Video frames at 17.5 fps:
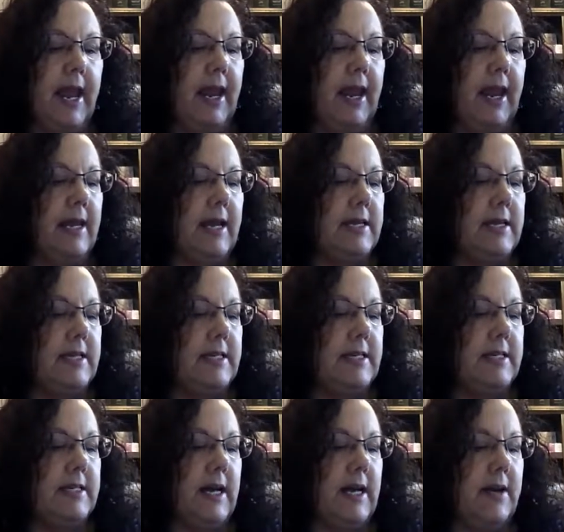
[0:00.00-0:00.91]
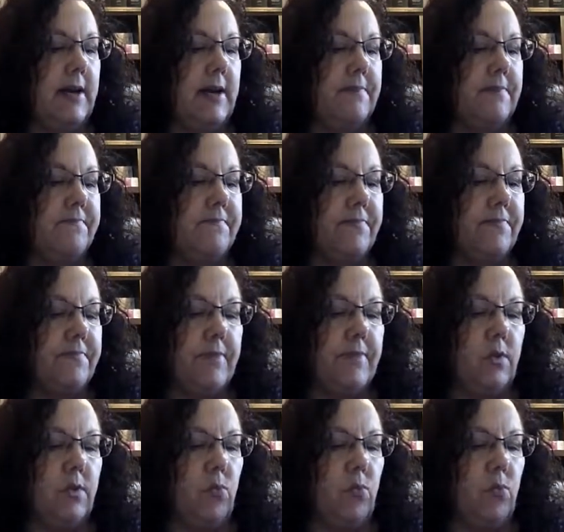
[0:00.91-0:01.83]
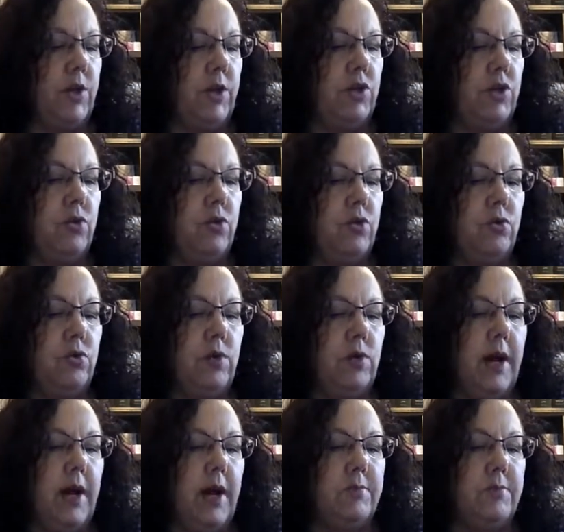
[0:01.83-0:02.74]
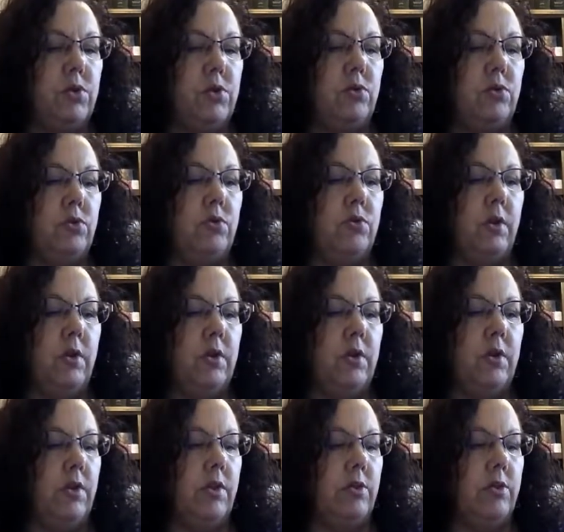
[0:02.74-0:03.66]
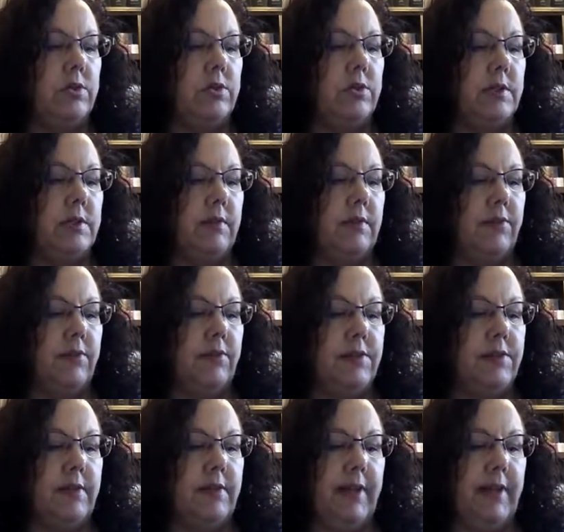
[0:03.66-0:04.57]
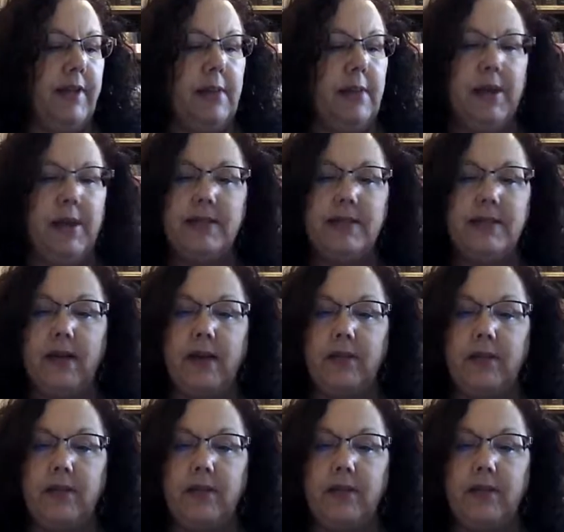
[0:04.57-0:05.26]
And when you do those first 7 campaigns,